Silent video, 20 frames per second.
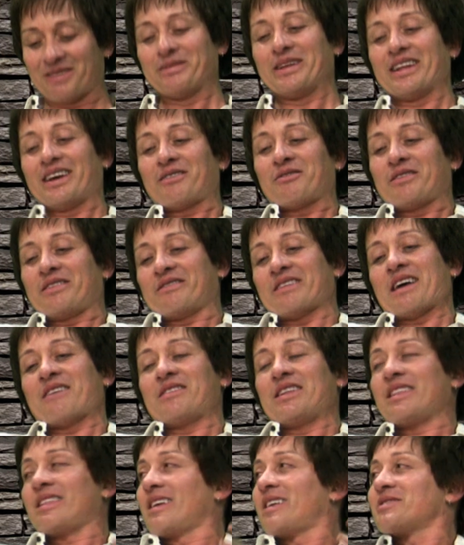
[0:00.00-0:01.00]
I mean, I don't even have
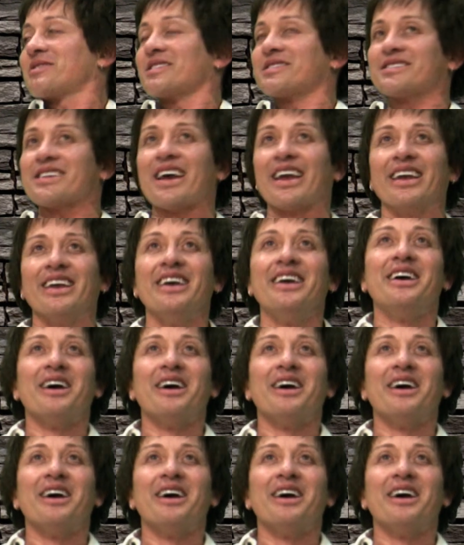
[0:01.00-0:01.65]
anything else to say.